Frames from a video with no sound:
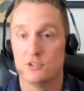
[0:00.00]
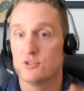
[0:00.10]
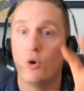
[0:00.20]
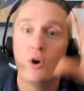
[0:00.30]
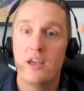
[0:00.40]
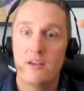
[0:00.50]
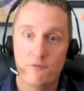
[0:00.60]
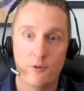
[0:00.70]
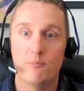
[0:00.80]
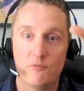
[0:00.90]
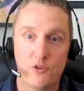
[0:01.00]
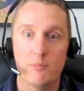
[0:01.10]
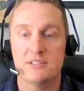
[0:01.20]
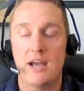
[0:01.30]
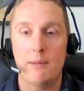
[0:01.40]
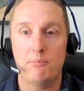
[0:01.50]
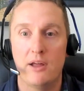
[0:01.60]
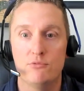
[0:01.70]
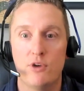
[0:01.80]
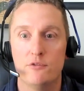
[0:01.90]
So from a top
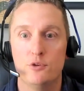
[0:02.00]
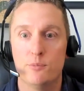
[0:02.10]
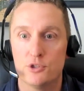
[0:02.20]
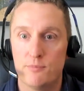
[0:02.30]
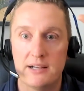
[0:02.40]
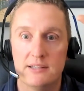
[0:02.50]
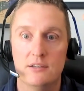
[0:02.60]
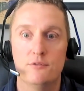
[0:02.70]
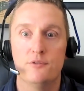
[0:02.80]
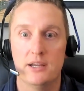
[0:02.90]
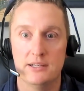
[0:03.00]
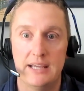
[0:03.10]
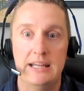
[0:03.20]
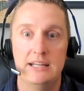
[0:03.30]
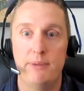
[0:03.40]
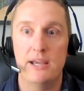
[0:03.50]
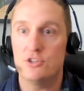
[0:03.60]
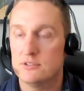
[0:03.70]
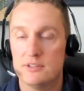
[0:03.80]
line revenue perspective and gaining patients,